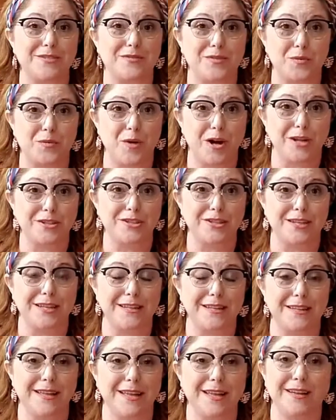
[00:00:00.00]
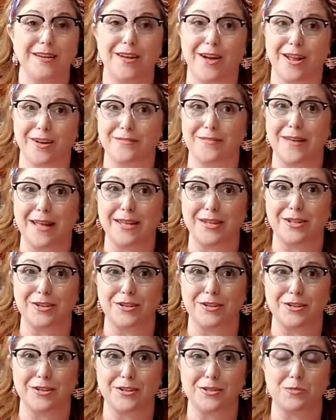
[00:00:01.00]
for watching Collard Valley
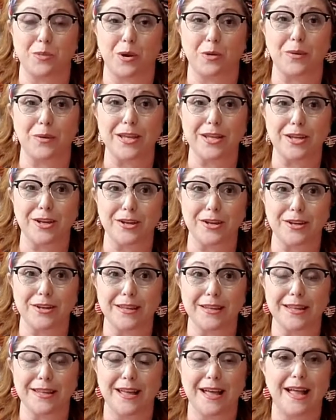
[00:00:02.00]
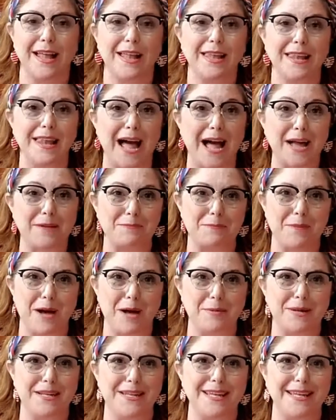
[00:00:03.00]
Cooks, where we cook like
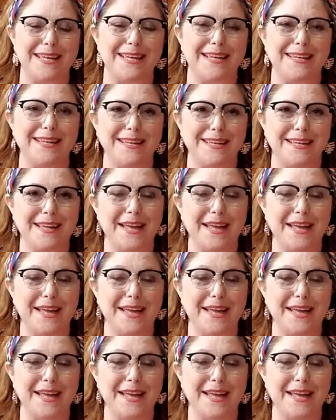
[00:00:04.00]
Mama did.